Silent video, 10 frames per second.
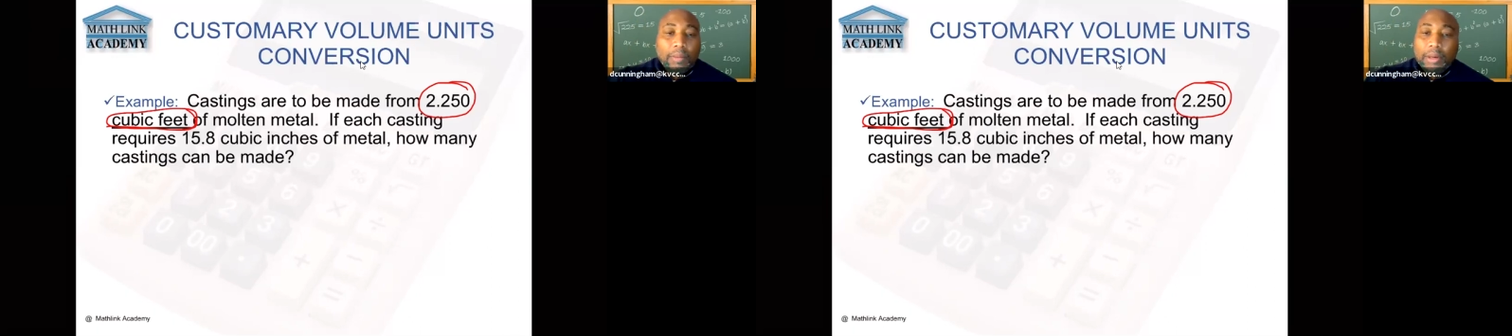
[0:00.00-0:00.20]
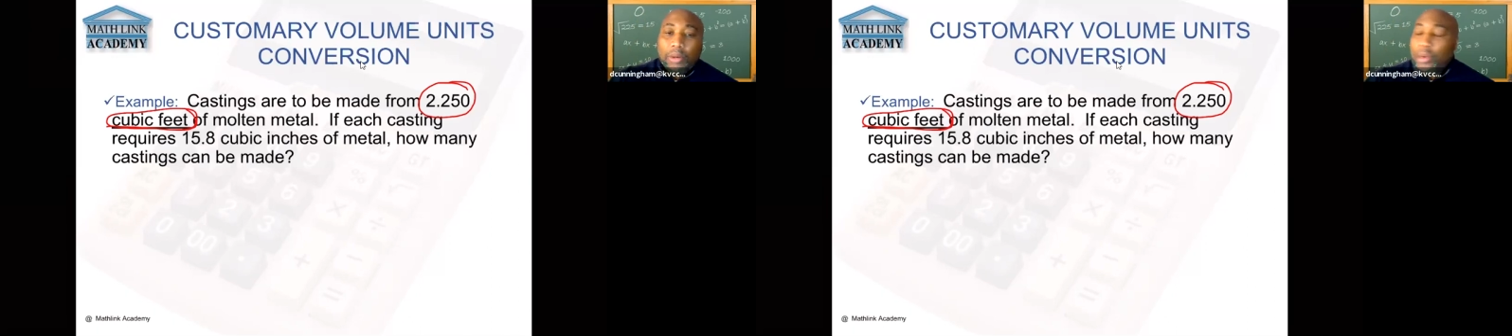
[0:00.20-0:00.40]

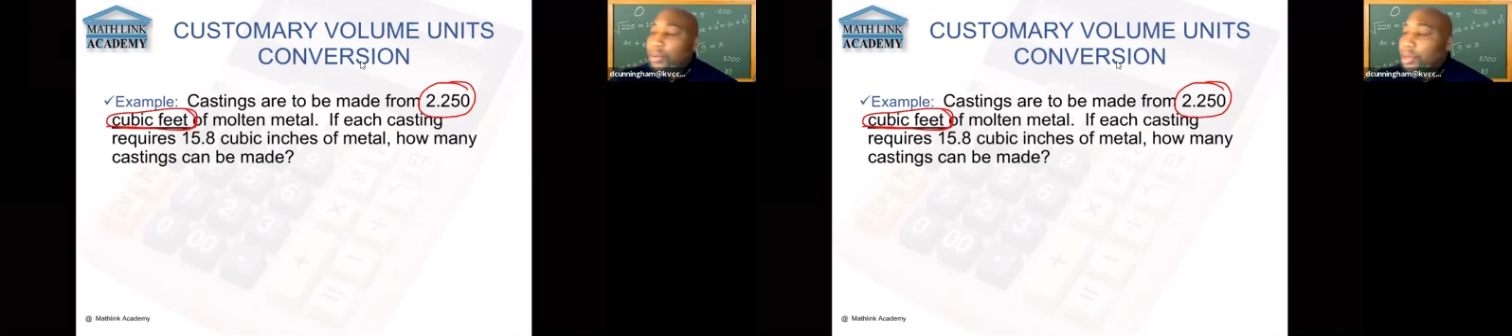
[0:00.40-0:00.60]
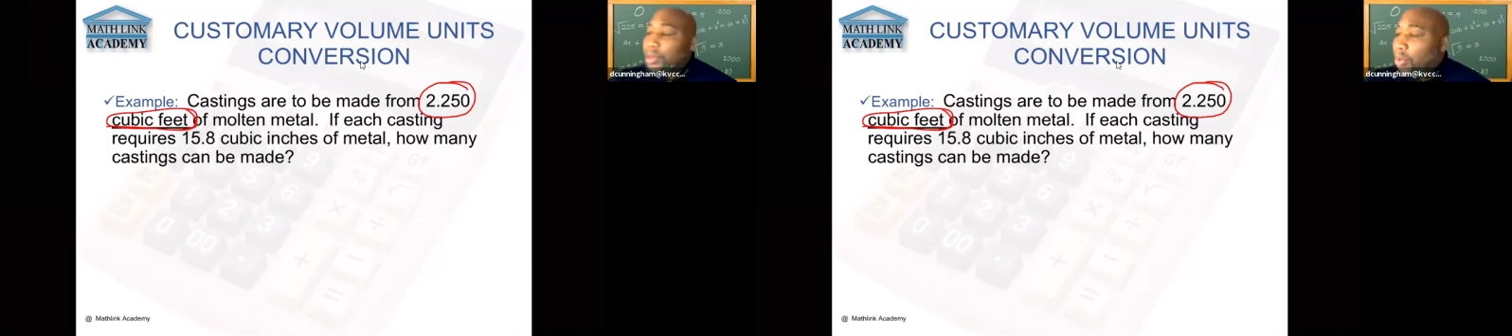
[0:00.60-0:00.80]
But
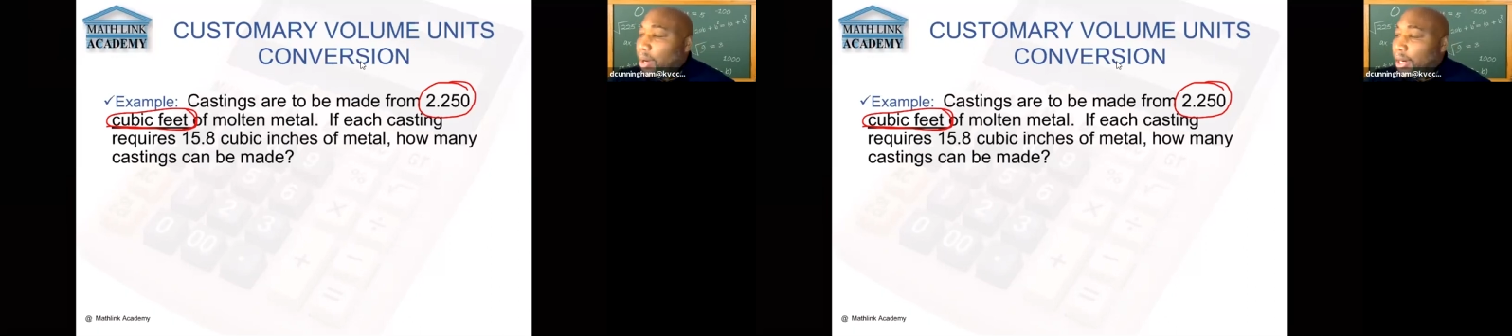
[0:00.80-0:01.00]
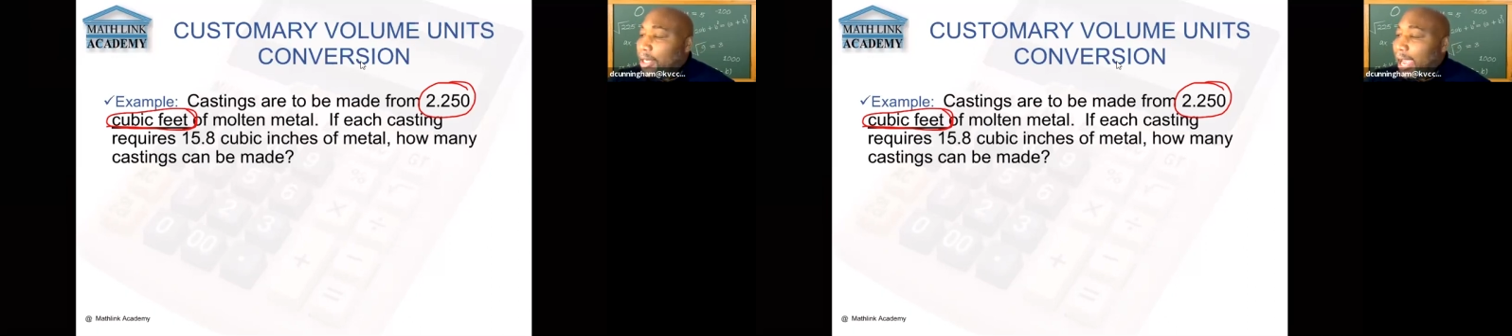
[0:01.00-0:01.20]
we're
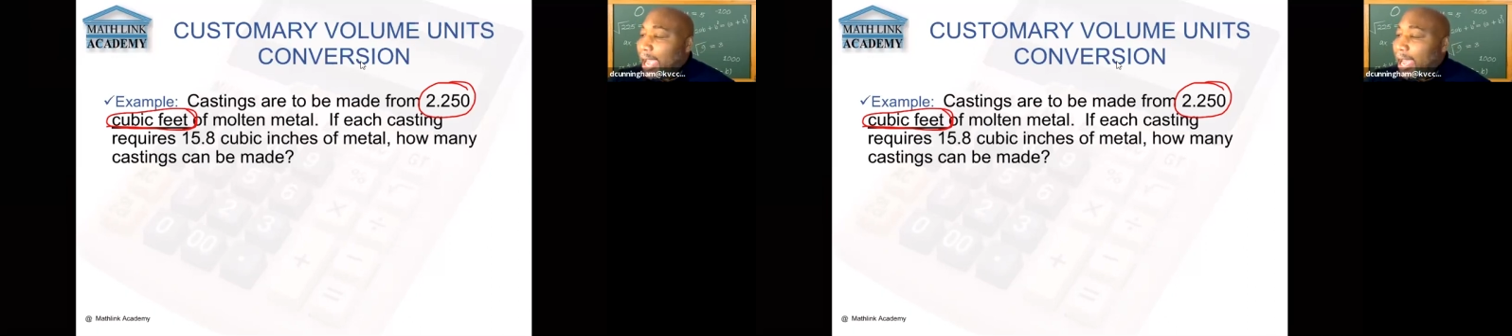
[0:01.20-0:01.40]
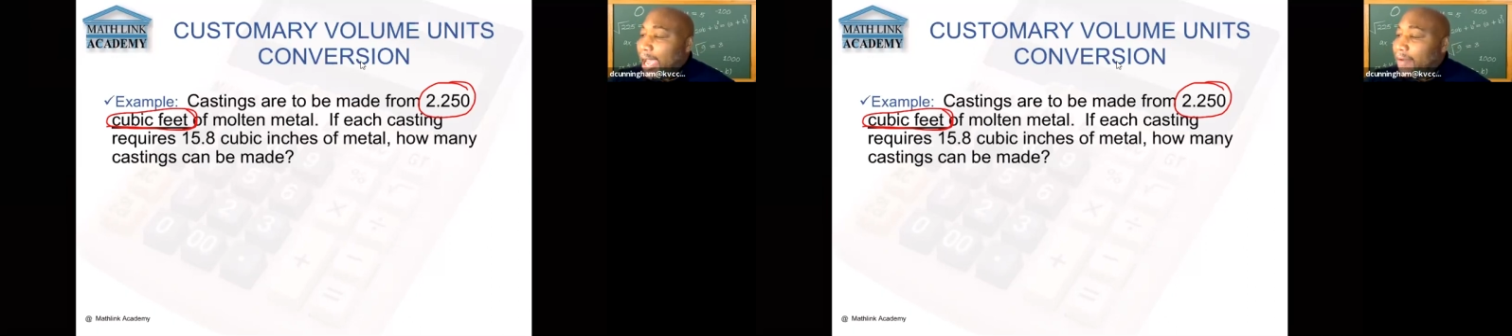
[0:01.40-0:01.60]
requiring to
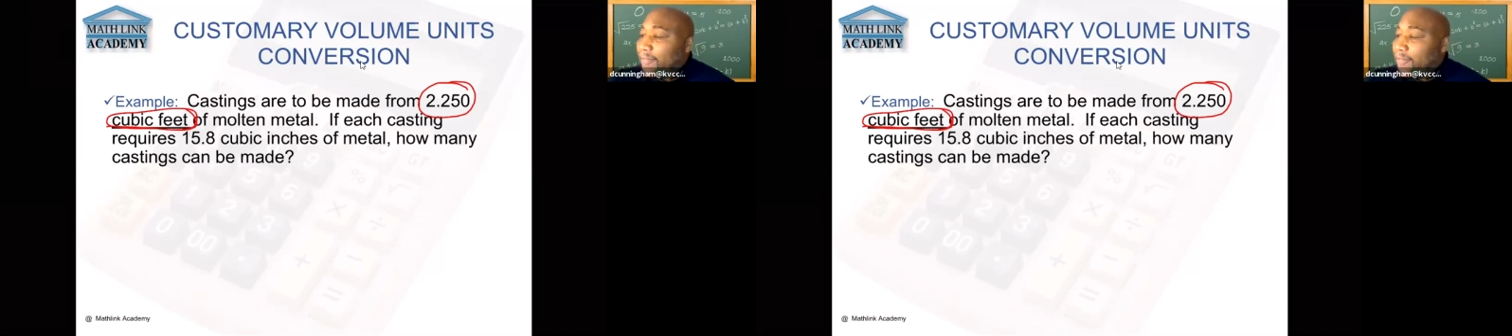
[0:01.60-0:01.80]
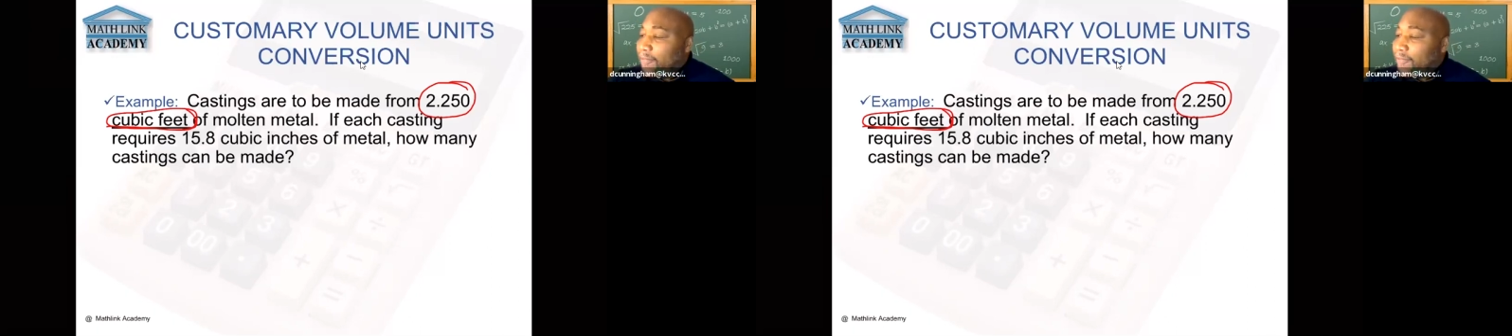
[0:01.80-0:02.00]

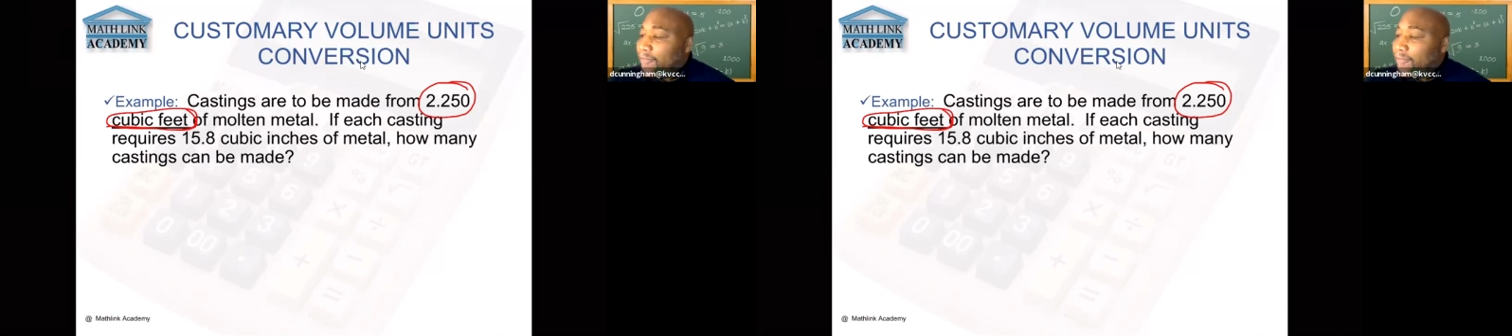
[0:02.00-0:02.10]
have